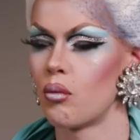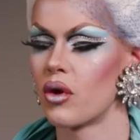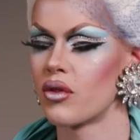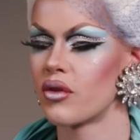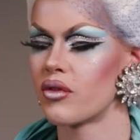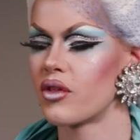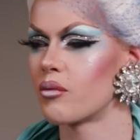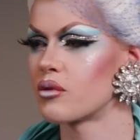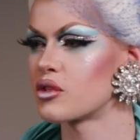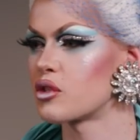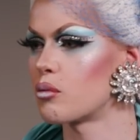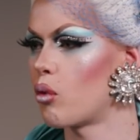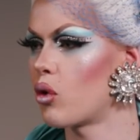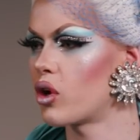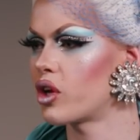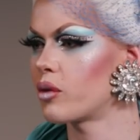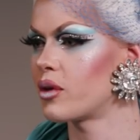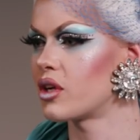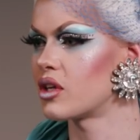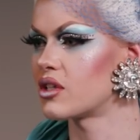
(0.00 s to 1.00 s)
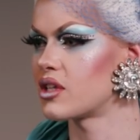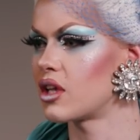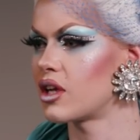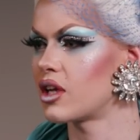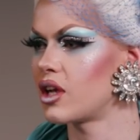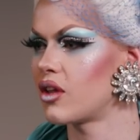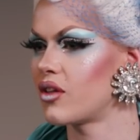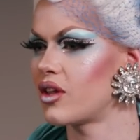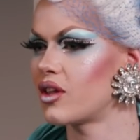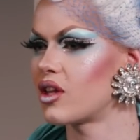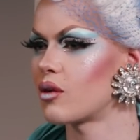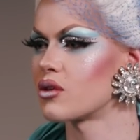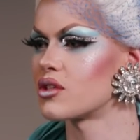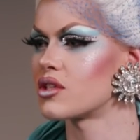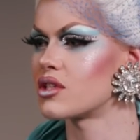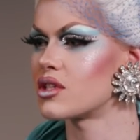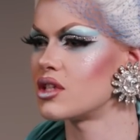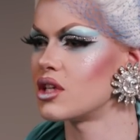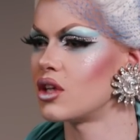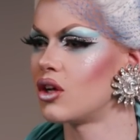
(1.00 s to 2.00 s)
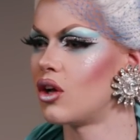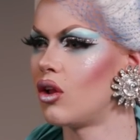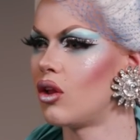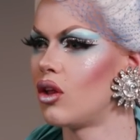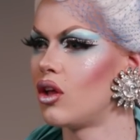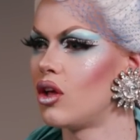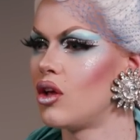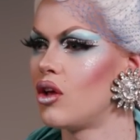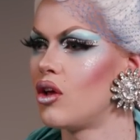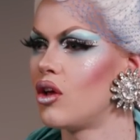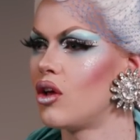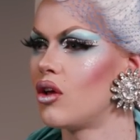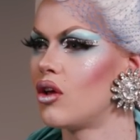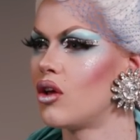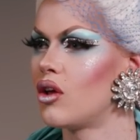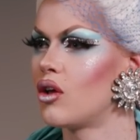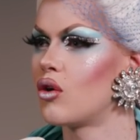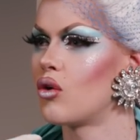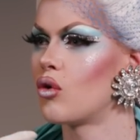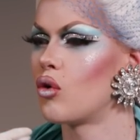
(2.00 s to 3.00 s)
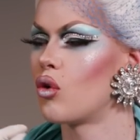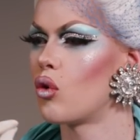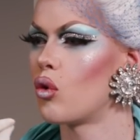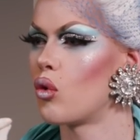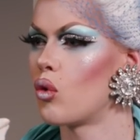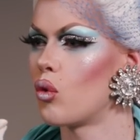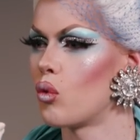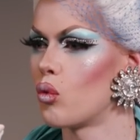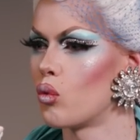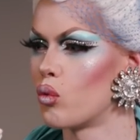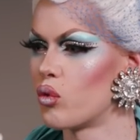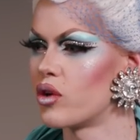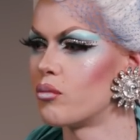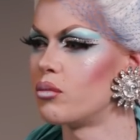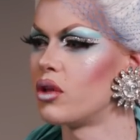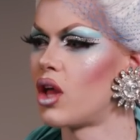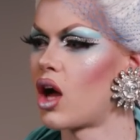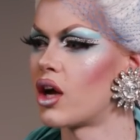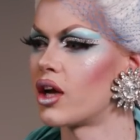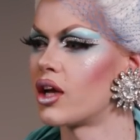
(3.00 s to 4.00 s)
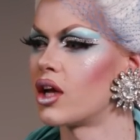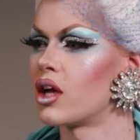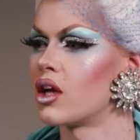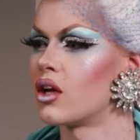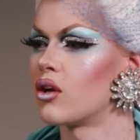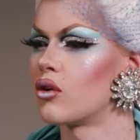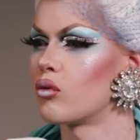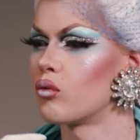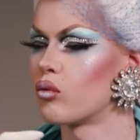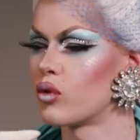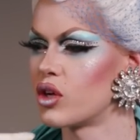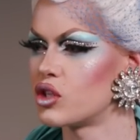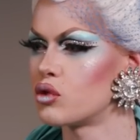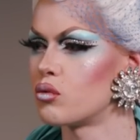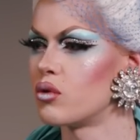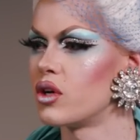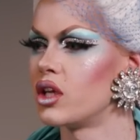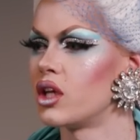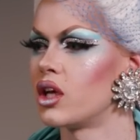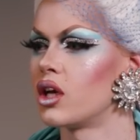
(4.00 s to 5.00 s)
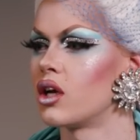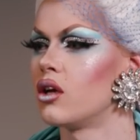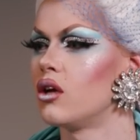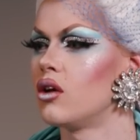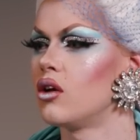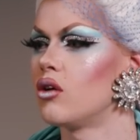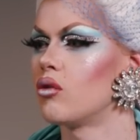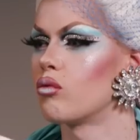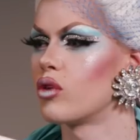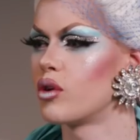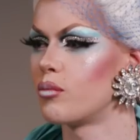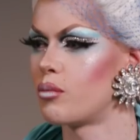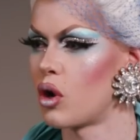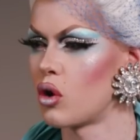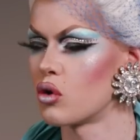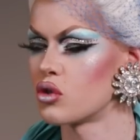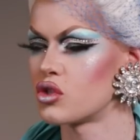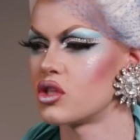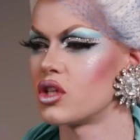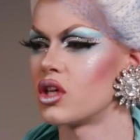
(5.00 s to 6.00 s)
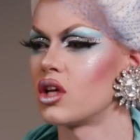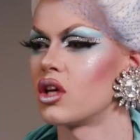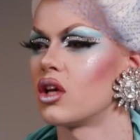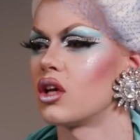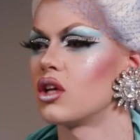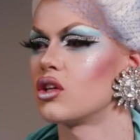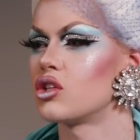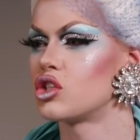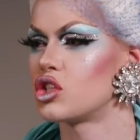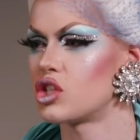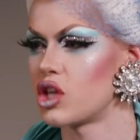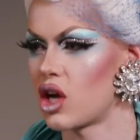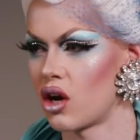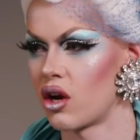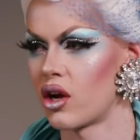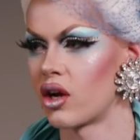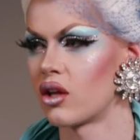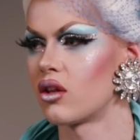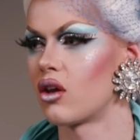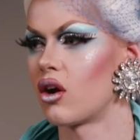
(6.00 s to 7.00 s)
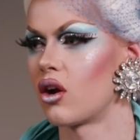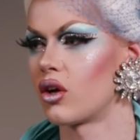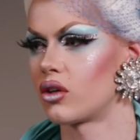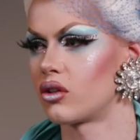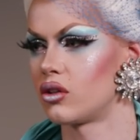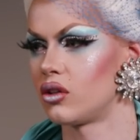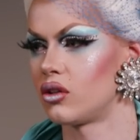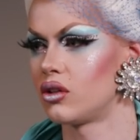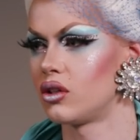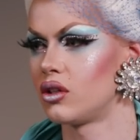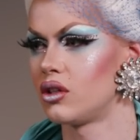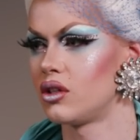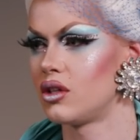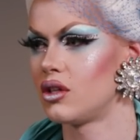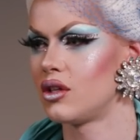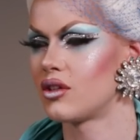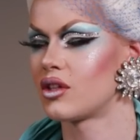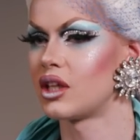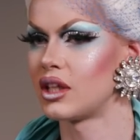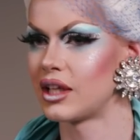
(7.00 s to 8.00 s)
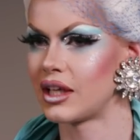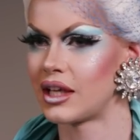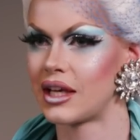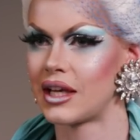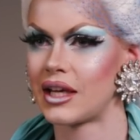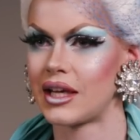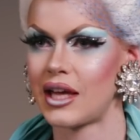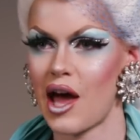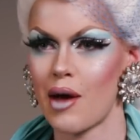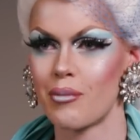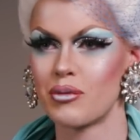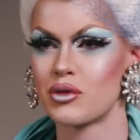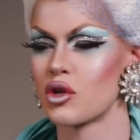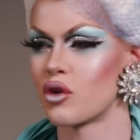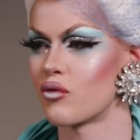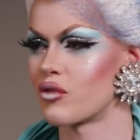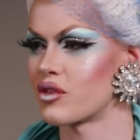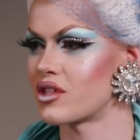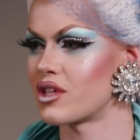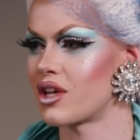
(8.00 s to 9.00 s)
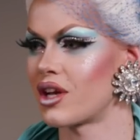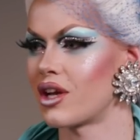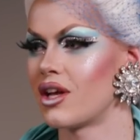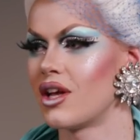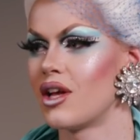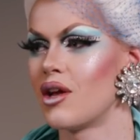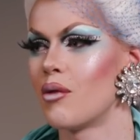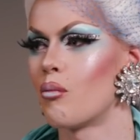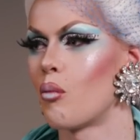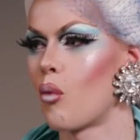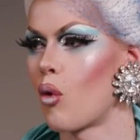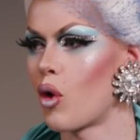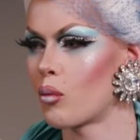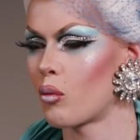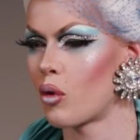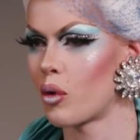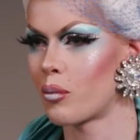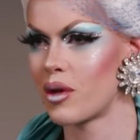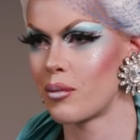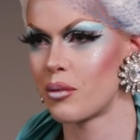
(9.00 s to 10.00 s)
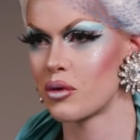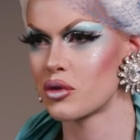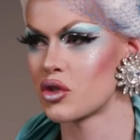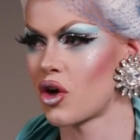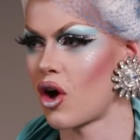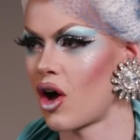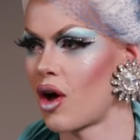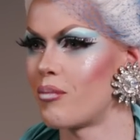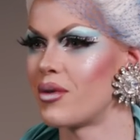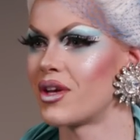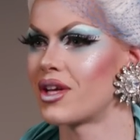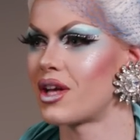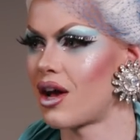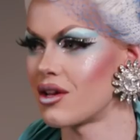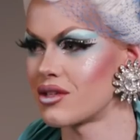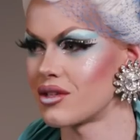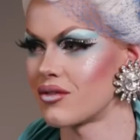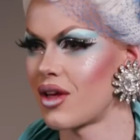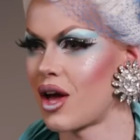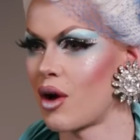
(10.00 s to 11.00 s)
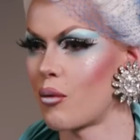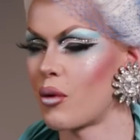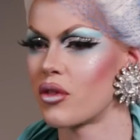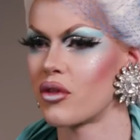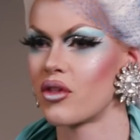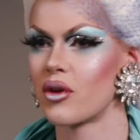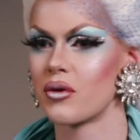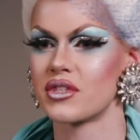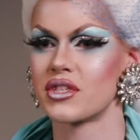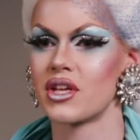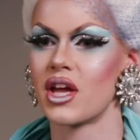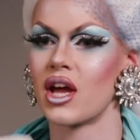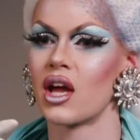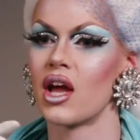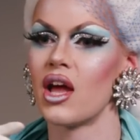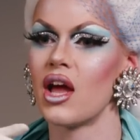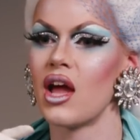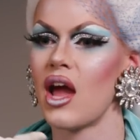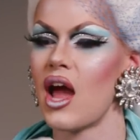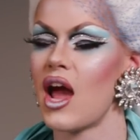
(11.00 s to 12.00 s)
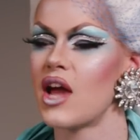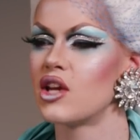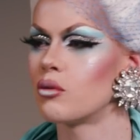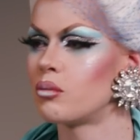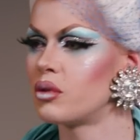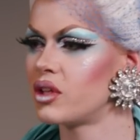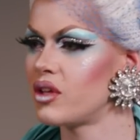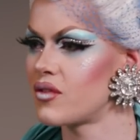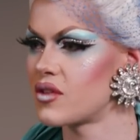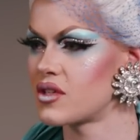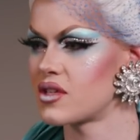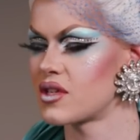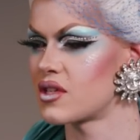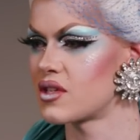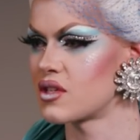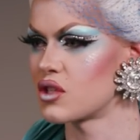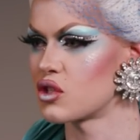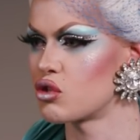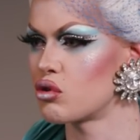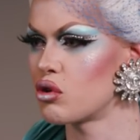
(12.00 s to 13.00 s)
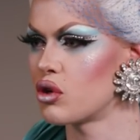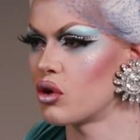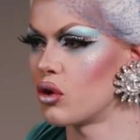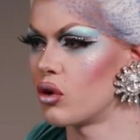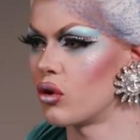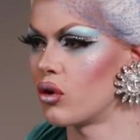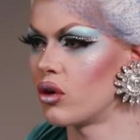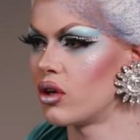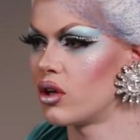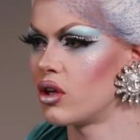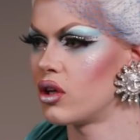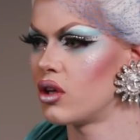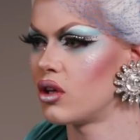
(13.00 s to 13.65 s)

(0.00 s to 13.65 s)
whether they were supporting me or telling anything, they were still reblogging, retweeting, reposting, sharing the article. The link kept surfacing. More and more people saw it because of that. Whether they were saying, hey, don't believe this, this isn't true,